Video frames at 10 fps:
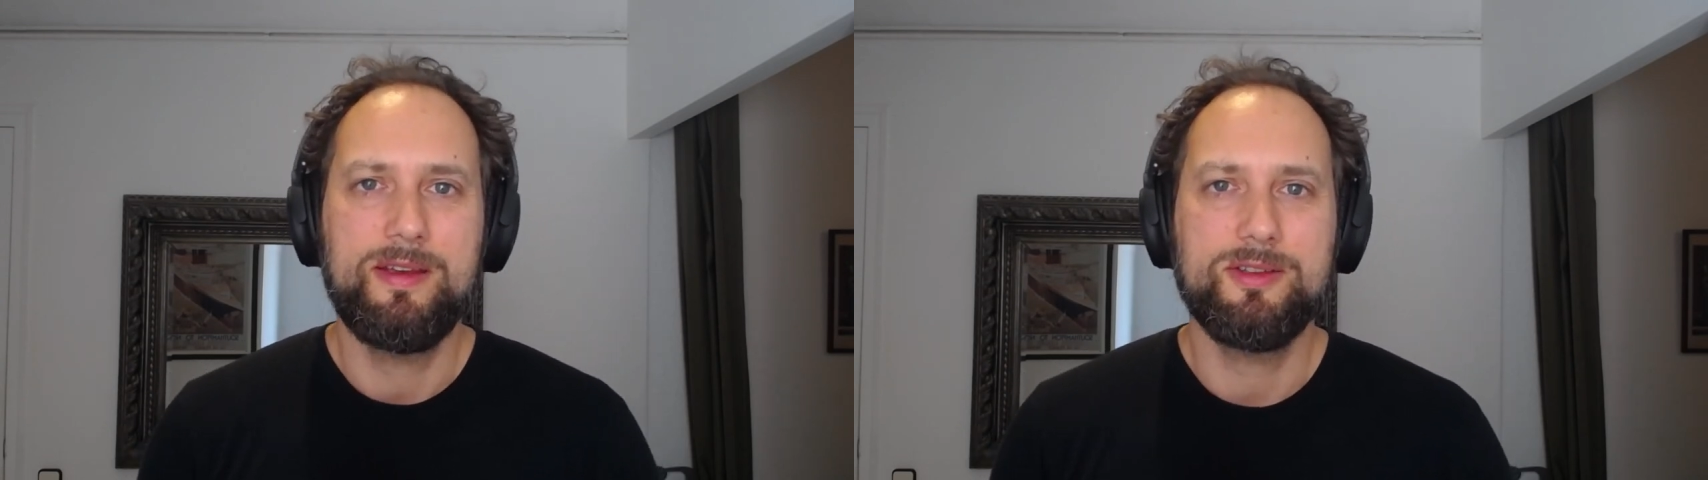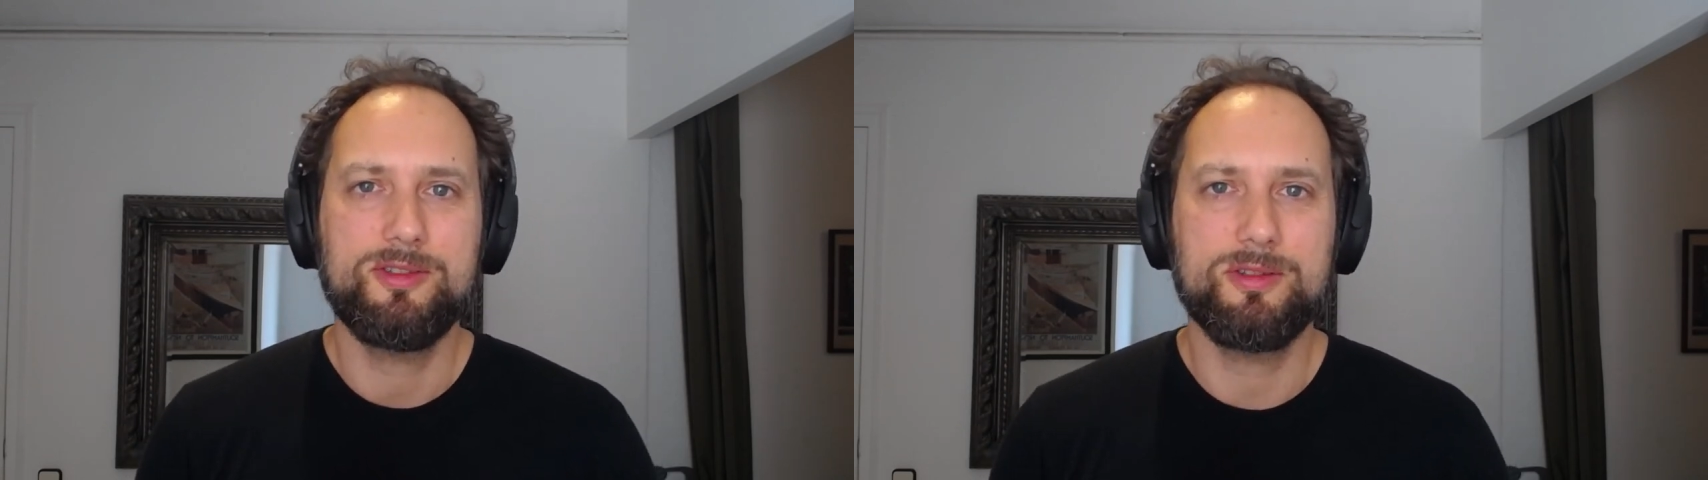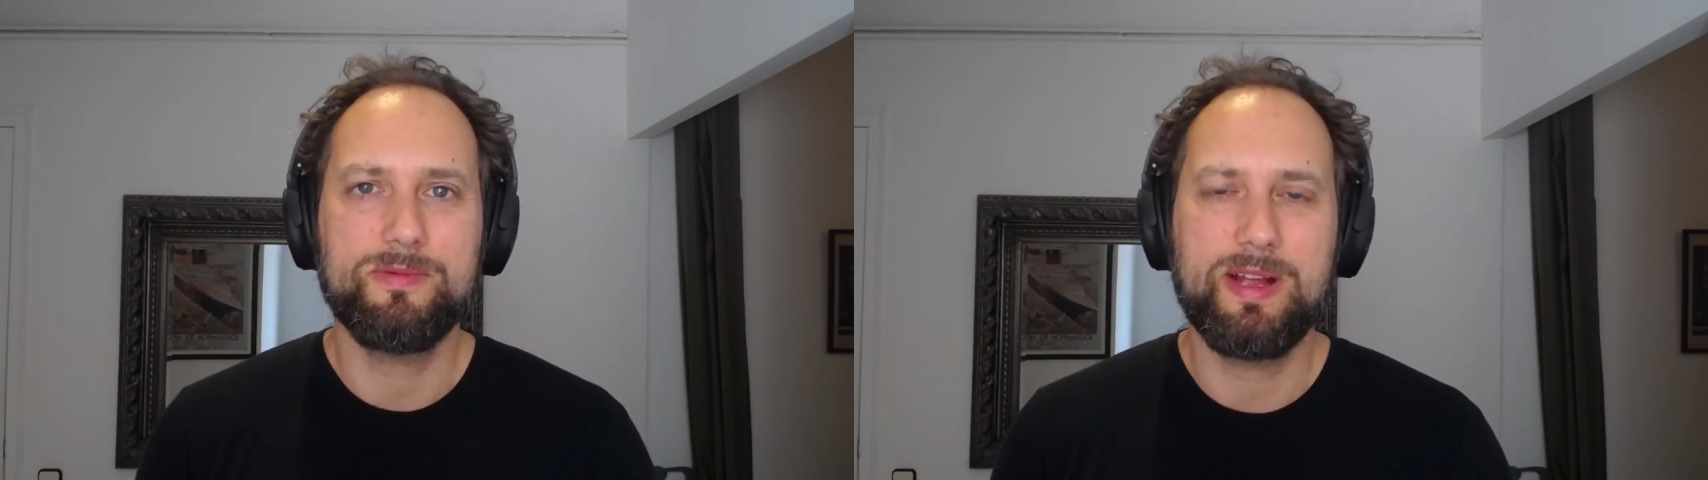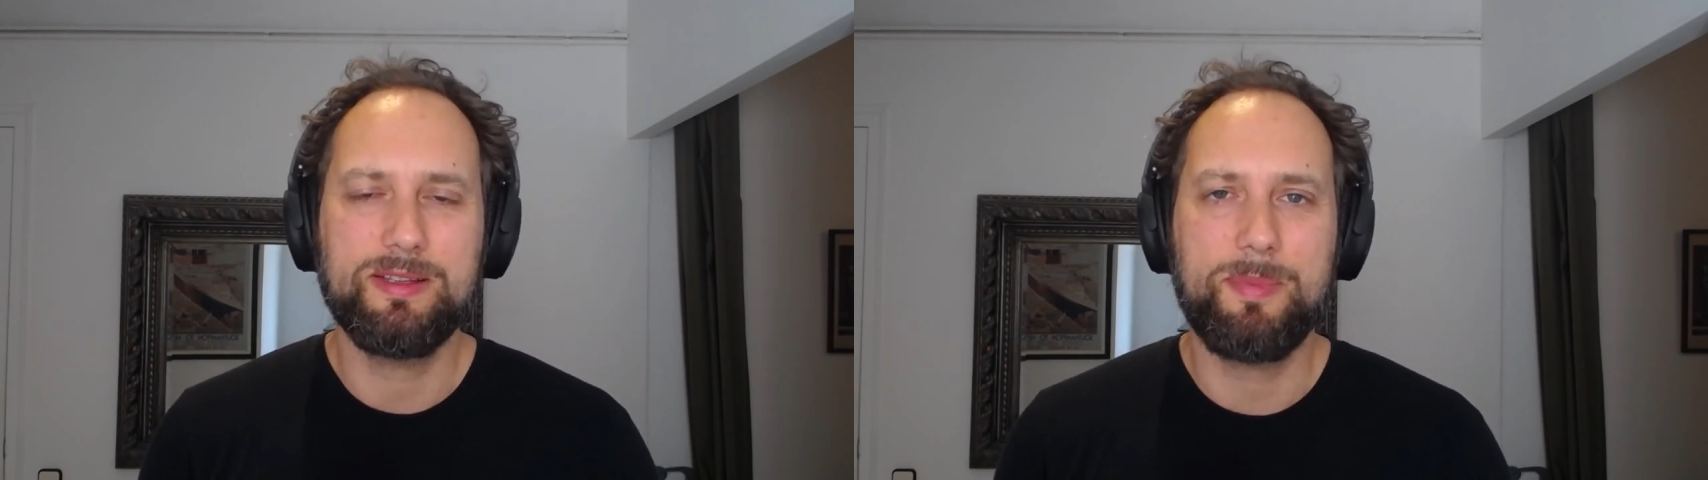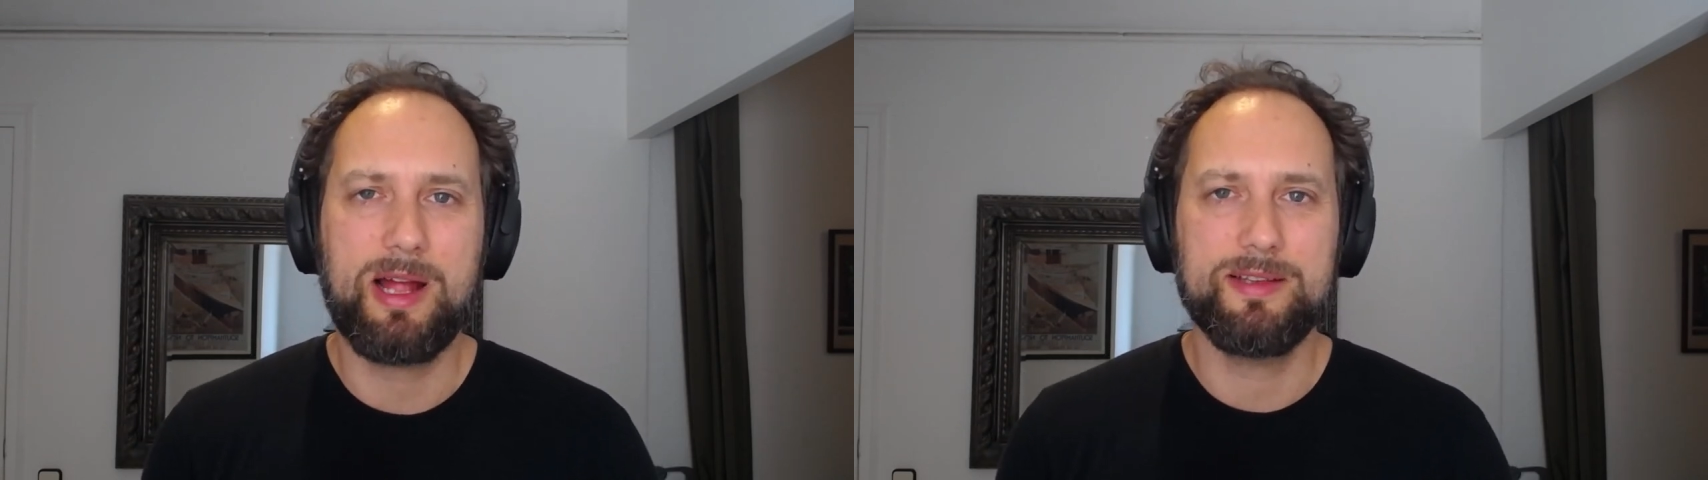short-term rental
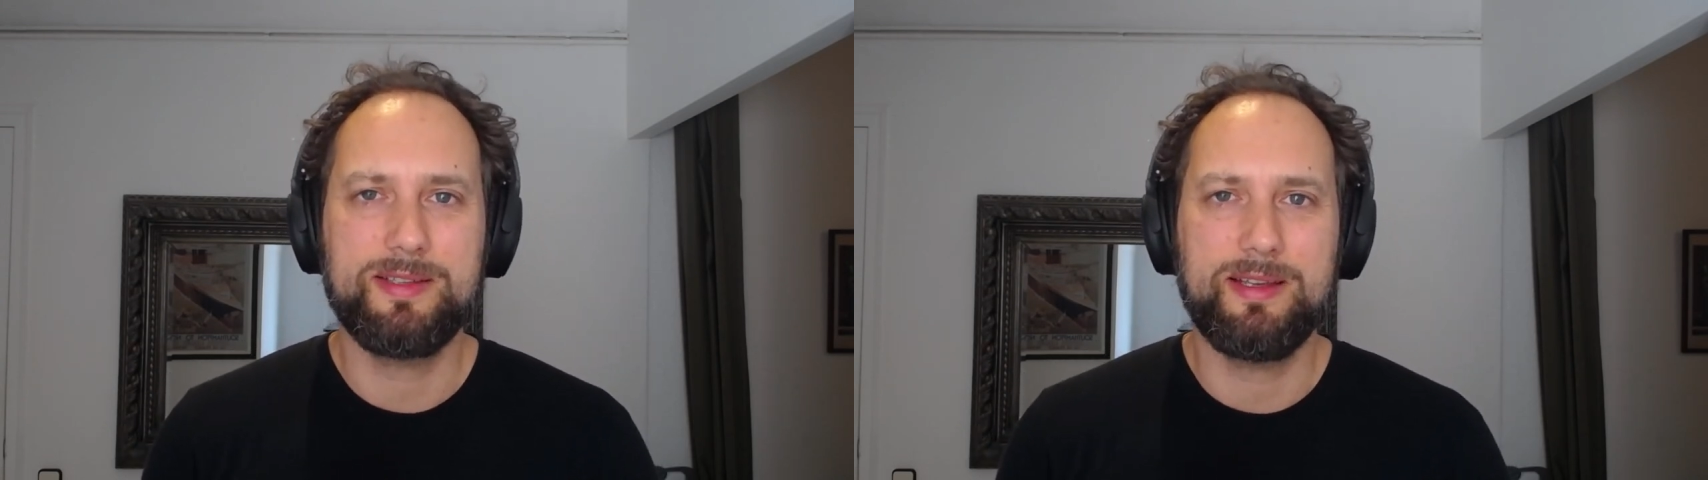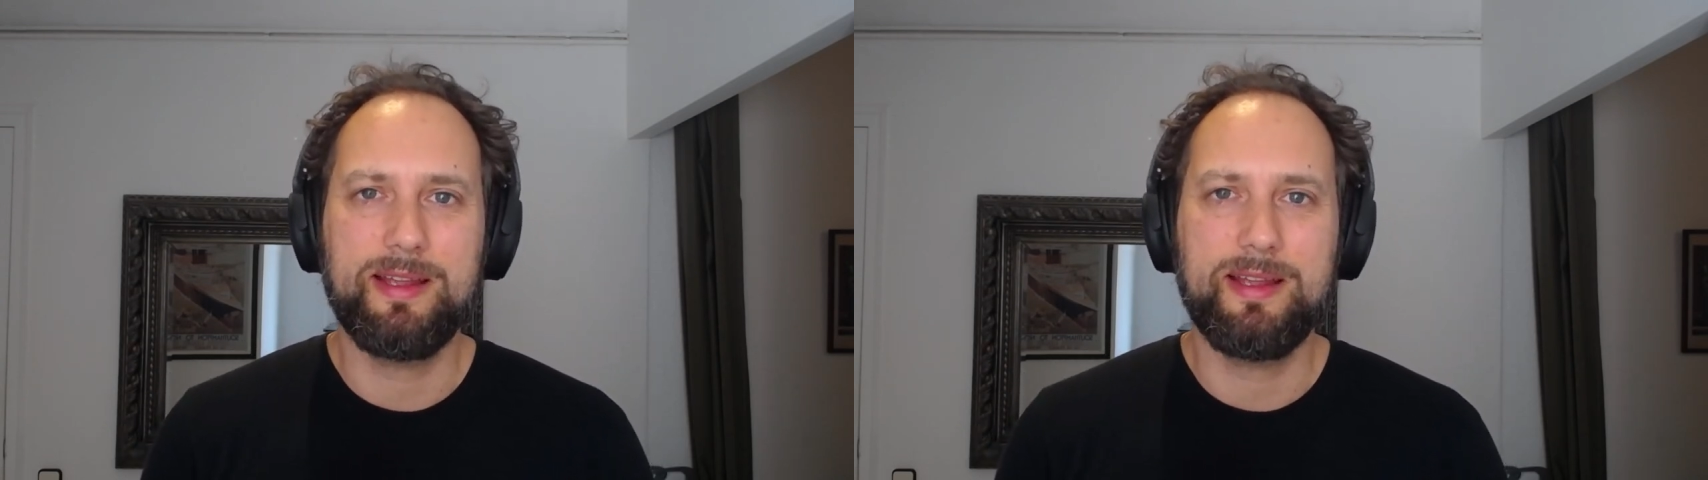policy,